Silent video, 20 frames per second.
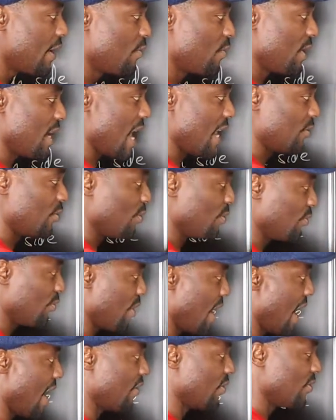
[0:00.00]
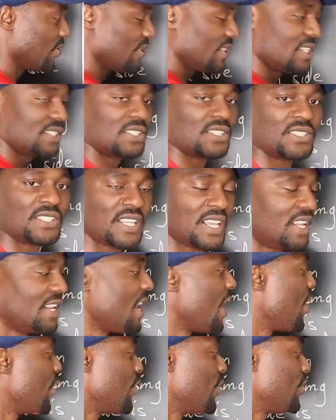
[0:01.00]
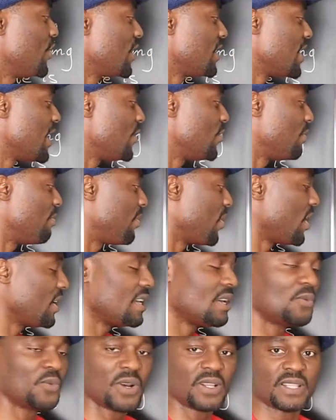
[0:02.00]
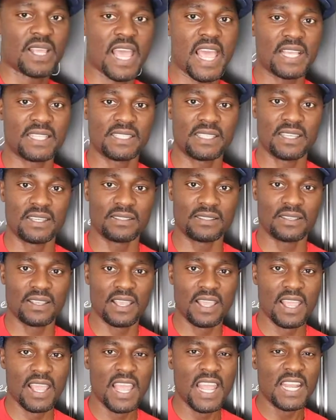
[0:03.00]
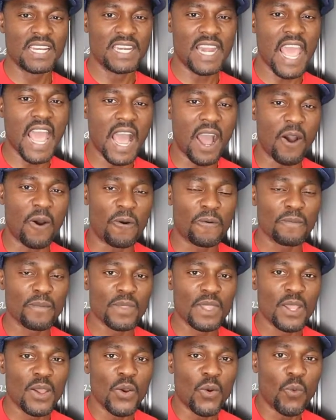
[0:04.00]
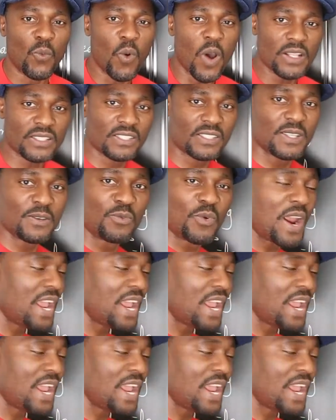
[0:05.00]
equilateral triangles, this is it. You just need to plug in what x is. Now, what's the